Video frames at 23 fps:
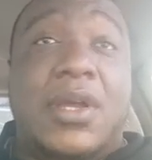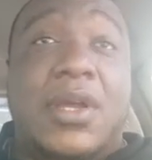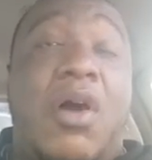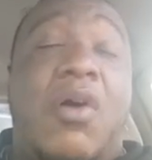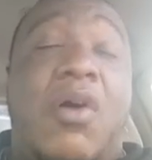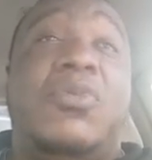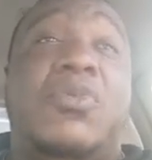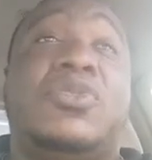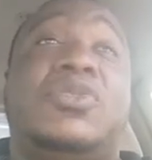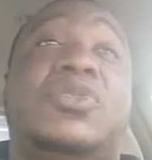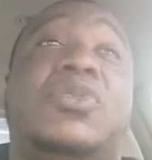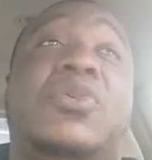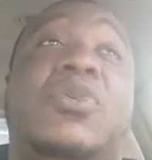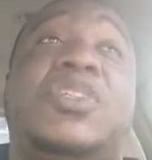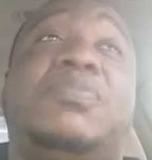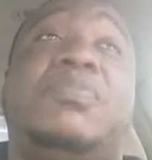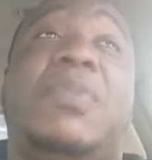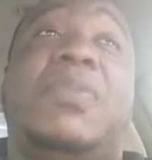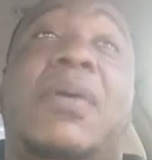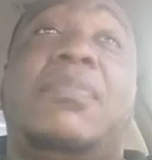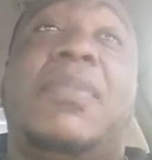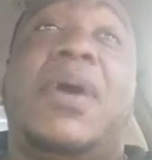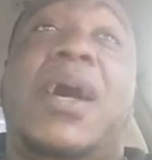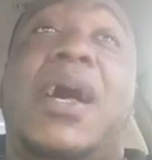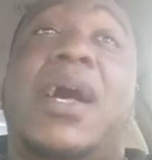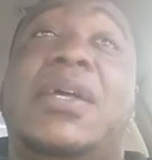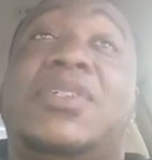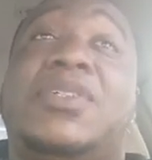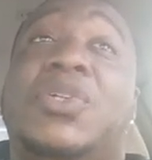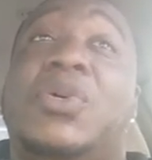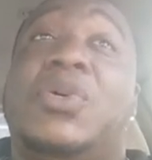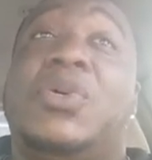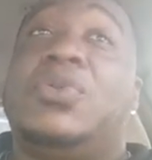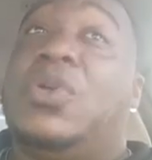Almost lost my
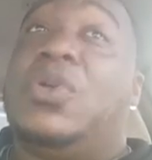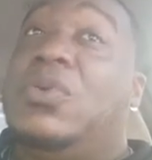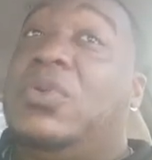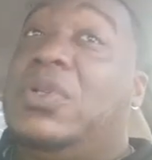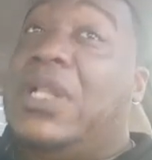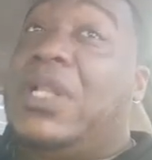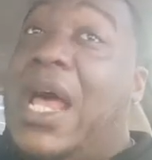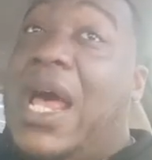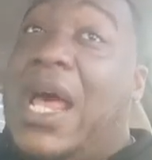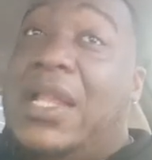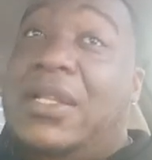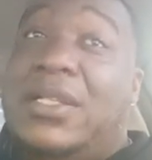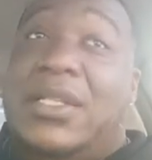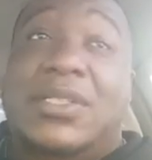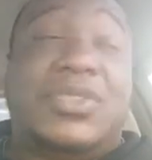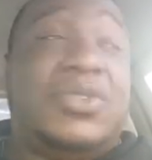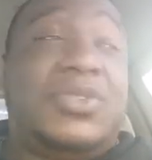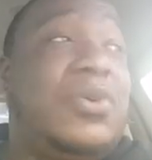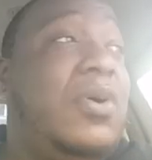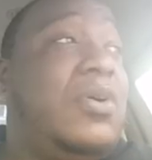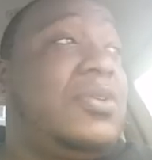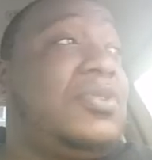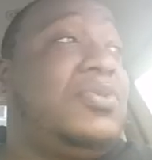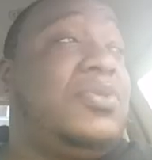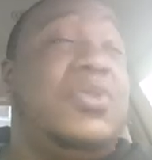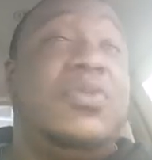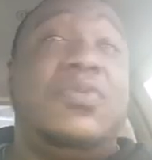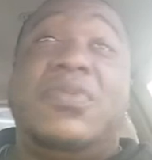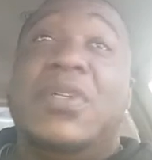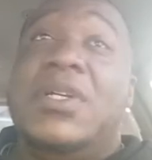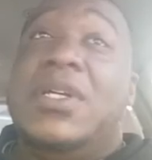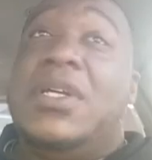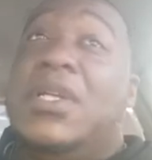mind. So no lie, let's talk truth.